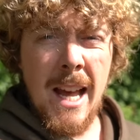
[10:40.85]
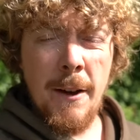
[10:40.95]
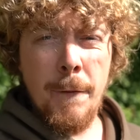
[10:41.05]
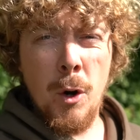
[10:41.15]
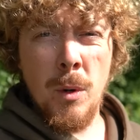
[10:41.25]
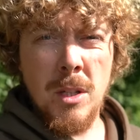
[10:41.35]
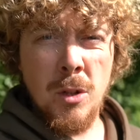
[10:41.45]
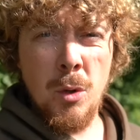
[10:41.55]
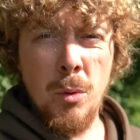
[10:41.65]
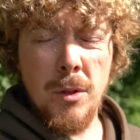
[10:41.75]
and follow us
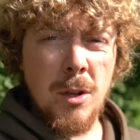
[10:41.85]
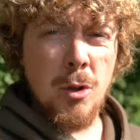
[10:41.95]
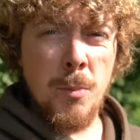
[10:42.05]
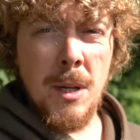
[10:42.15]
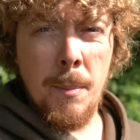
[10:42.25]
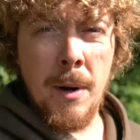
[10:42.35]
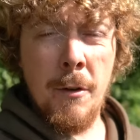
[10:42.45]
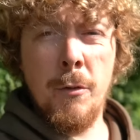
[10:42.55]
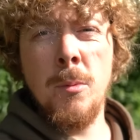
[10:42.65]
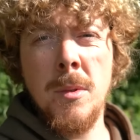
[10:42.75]
on all the social media
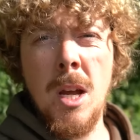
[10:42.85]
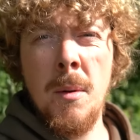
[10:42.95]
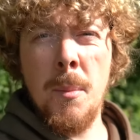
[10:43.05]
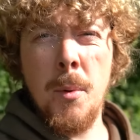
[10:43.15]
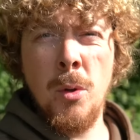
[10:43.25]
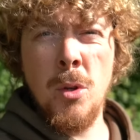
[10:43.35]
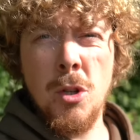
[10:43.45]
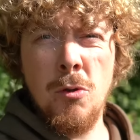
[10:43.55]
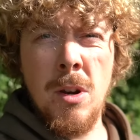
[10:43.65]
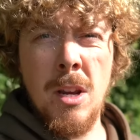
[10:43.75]
platforms coming up on your
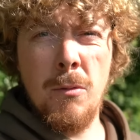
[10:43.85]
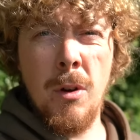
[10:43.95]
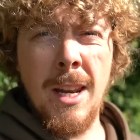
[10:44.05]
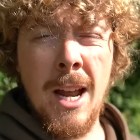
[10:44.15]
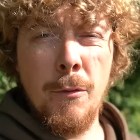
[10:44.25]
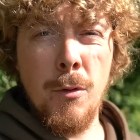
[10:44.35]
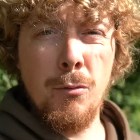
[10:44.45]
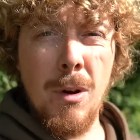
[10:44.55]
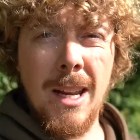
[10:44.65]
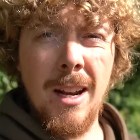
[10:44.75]
screen right now for
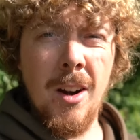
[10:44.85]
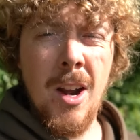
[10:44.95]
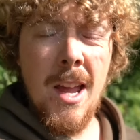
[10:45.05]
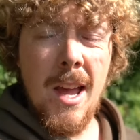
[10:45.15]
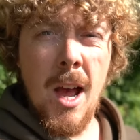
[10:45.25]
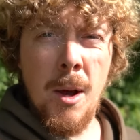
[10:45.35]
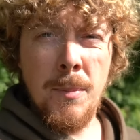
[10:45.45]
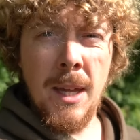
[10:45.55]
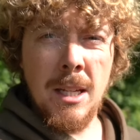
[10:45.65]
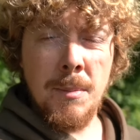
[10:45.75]
regular
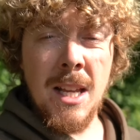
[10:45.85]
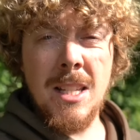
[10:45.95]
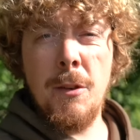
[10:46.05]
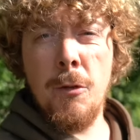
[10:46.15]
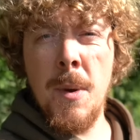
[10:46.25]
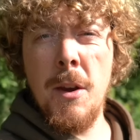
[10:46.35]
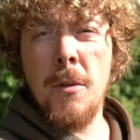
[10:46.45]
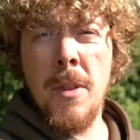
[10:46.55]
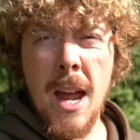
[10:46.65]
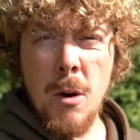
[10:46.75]
updates. But that's it from me
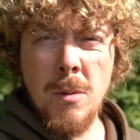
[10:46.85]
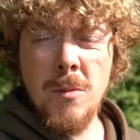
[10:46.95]
for now.